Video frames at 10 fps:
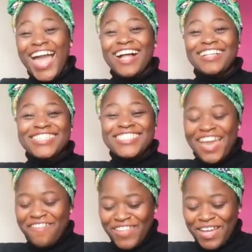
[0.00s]
I'll just
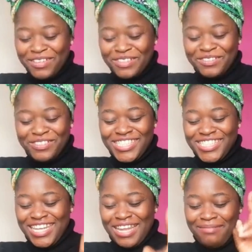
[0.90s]
have that with
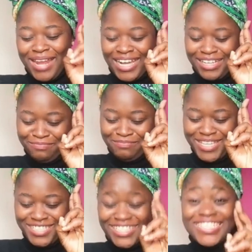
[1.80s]
roots, and I'm like,
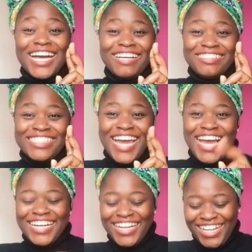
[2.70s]
peace, I'm
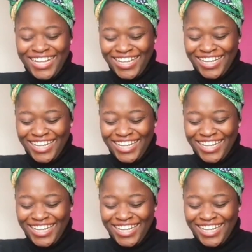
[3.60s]
done.